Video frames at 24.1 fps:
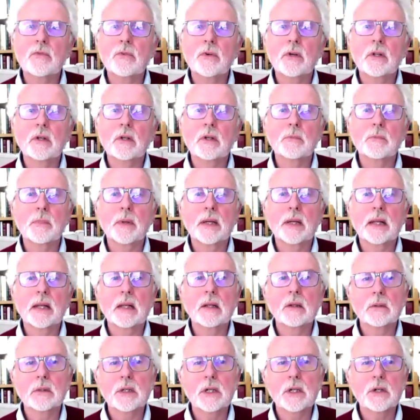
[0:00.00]
followed by
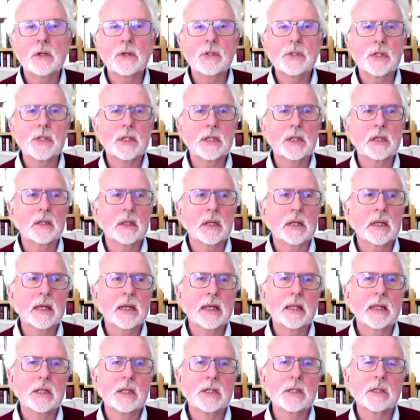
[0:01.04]
lawyers, on the other
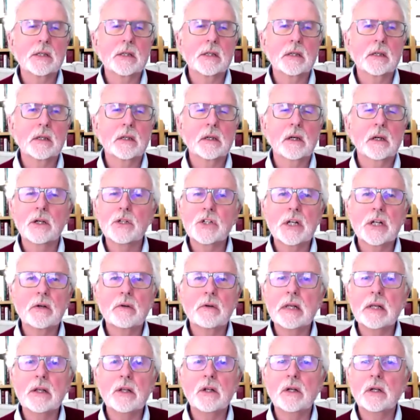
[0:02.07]
hand, are
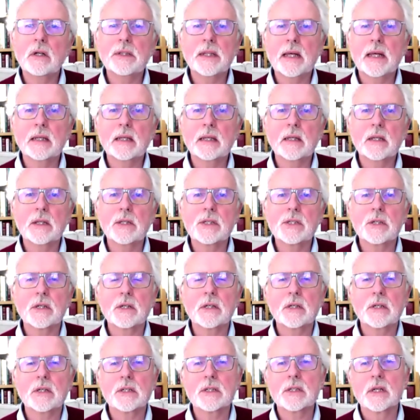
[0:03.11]
generally not that
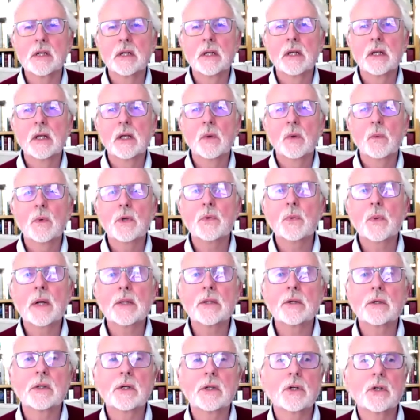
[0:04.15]
concerned with
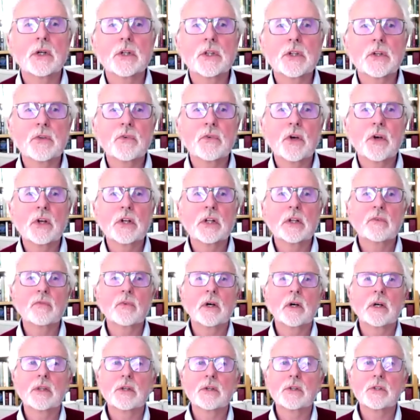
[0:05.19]
whether or not the founding
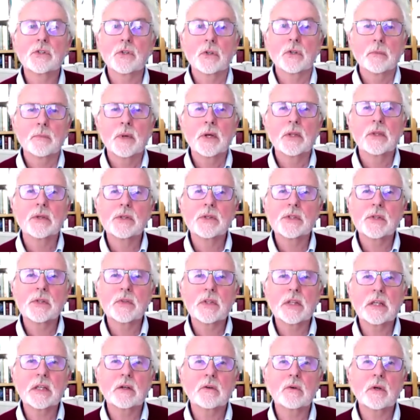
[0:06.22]
fathers or mothers of
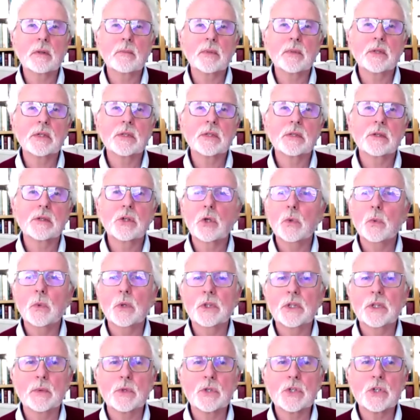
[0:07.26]
the agreement knew
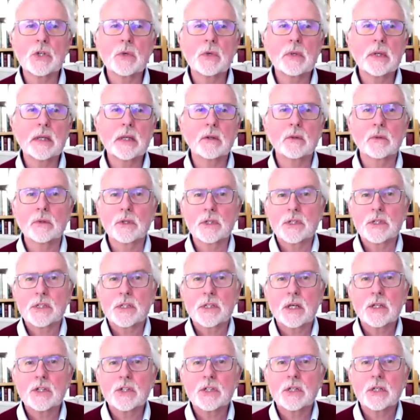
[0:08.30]
what they were doing or
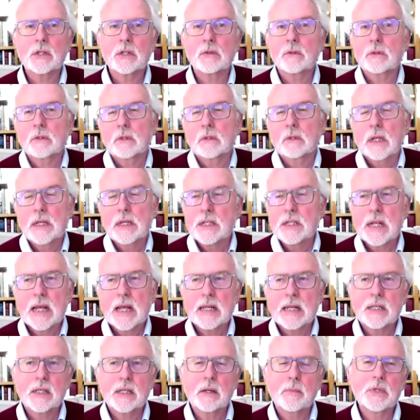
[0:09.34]
discussed it or
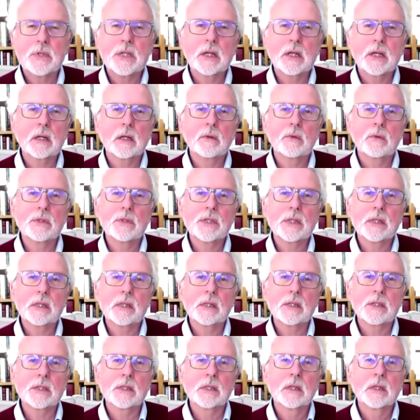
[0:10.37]
intended a particular
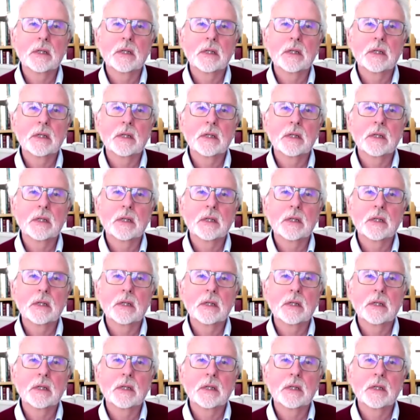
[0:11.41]
result.